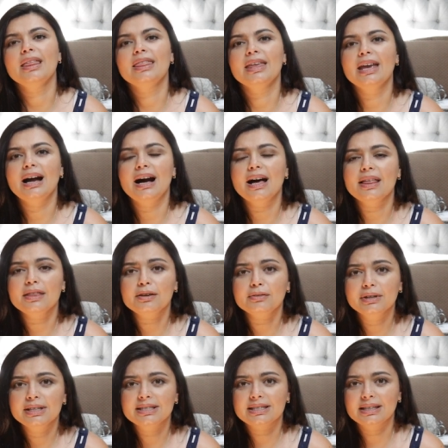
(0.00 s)
The other
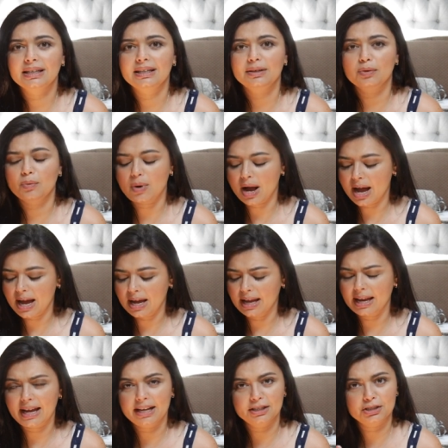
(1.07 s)
reason
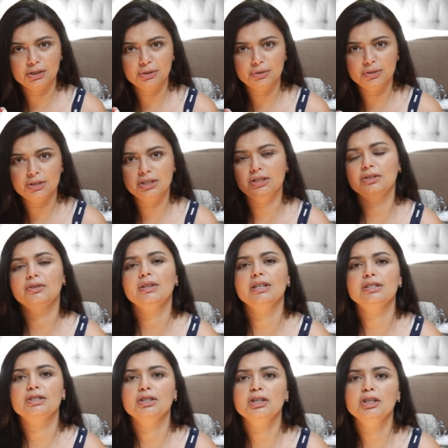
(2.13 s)
why I chose to do
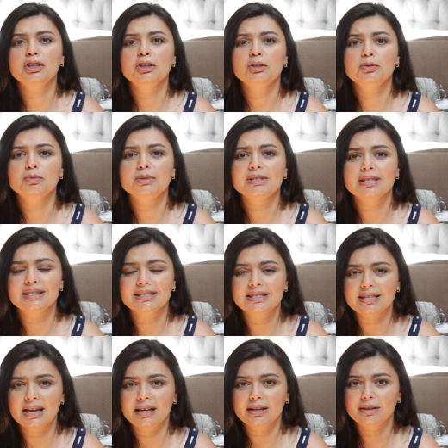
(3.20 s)
these cubes
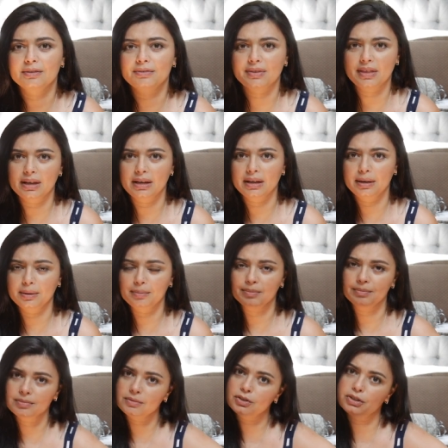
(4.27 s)
instead of the
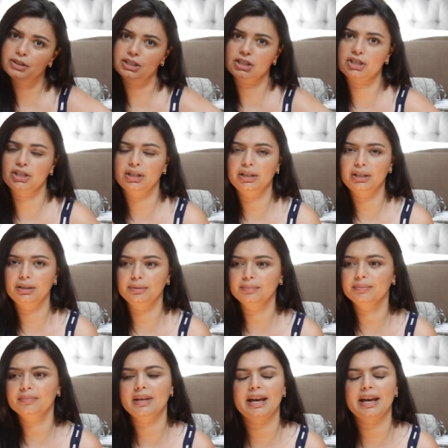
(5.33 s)
traditional,